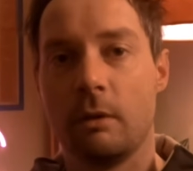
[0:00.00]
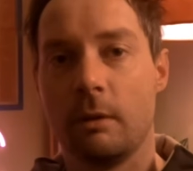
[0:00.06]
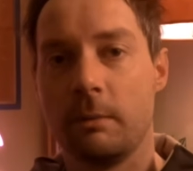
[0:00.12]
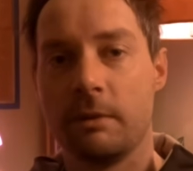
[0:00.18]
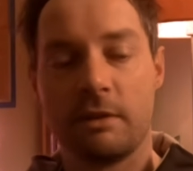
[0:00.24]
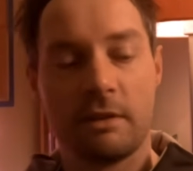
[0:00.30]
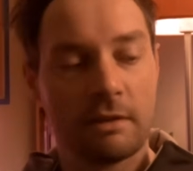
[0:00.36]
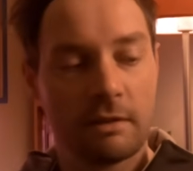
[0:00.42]
It
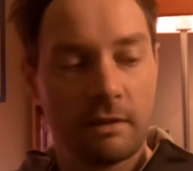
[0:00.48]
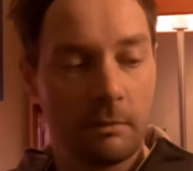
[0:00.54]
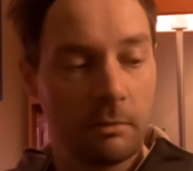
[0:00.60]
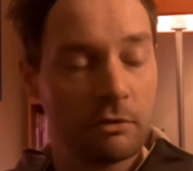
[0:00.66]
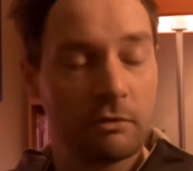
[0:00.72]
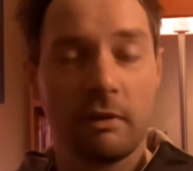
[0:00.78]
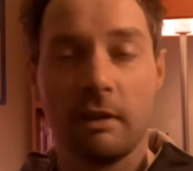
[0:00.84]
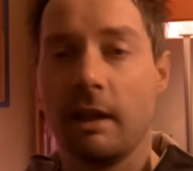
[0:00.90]

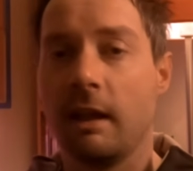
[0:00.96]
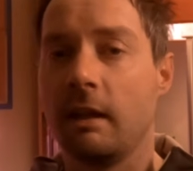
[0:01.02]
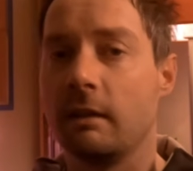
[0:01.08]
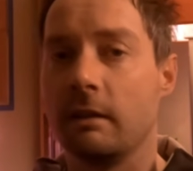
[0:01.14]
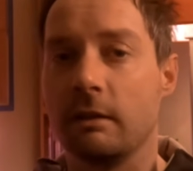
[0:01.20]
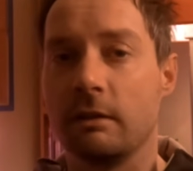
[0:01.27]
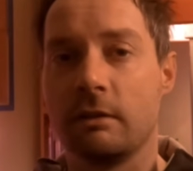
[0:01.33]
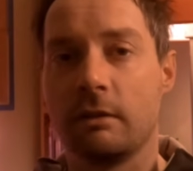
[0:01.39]
was
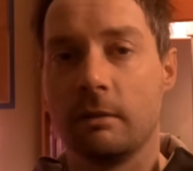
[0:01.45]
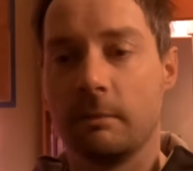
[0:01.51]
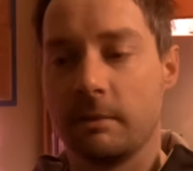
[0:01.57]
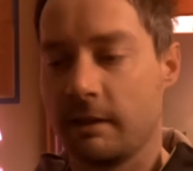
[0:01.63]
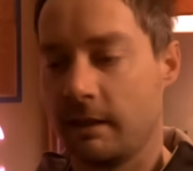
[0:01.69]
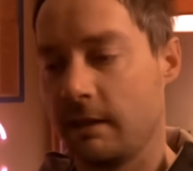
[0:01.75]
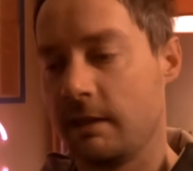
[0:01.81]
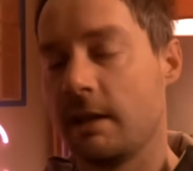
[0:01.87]
relentless. It was
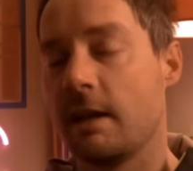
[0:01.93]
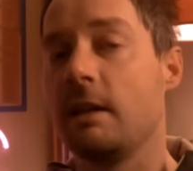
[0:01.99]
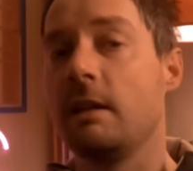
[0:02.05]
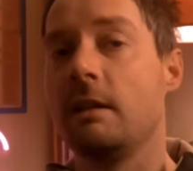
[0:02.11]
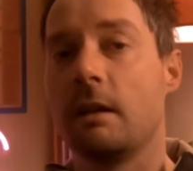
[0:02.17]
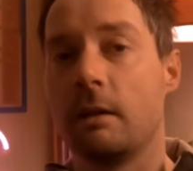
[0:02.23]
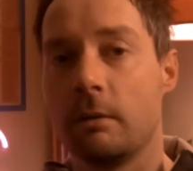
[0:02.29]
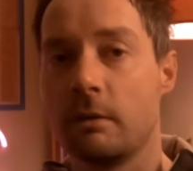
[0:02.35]
like
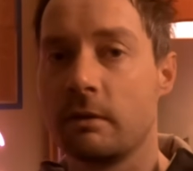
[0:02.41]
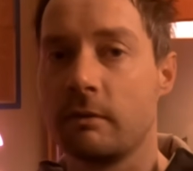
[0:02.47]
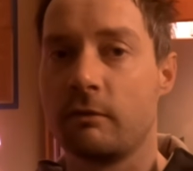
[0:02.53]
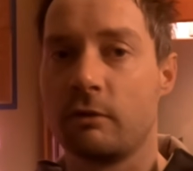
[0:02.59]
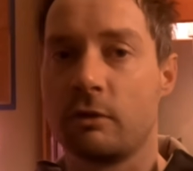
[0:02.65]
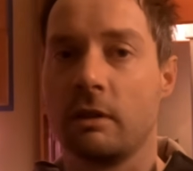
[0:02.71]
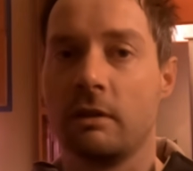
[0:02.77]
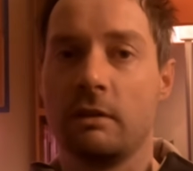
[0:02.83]
9 hours of
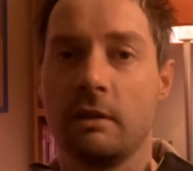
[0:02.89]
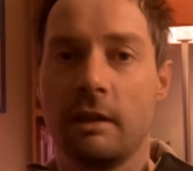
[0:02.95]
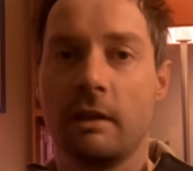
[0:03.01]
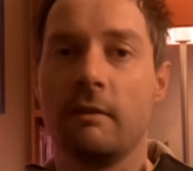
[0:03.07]
trudging,